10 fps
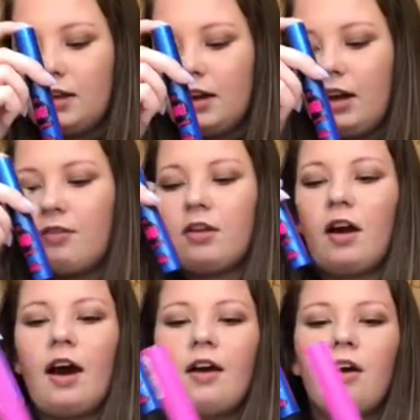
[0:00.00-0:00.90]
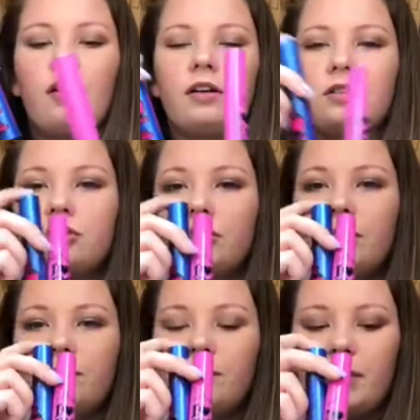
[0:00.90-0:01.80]
and I have the I Heart
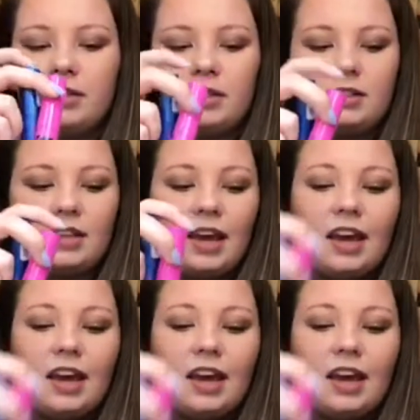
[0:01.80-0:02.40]
Extreme from Essence,